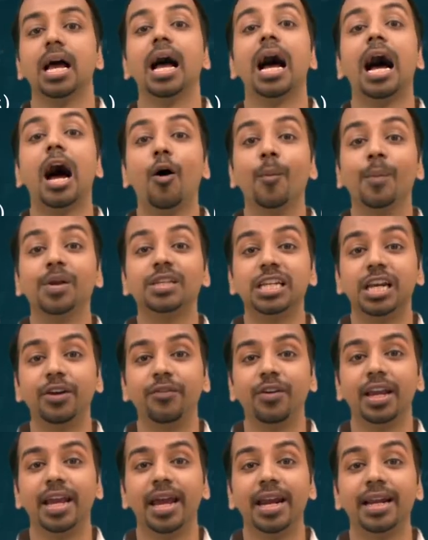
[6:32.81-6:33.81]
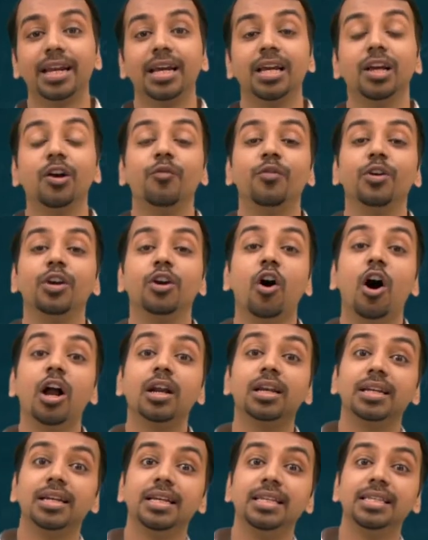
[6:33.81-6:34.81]
How much did we get? We
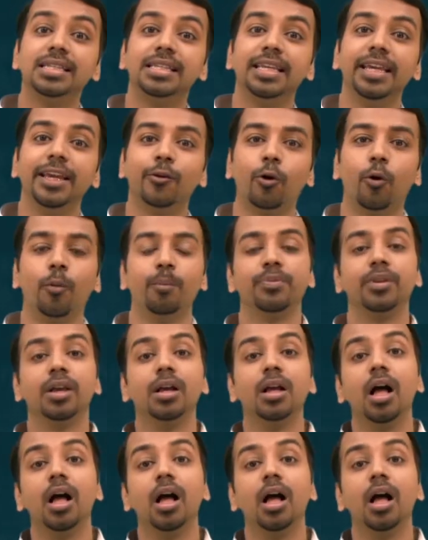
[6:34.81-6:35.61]
got zero.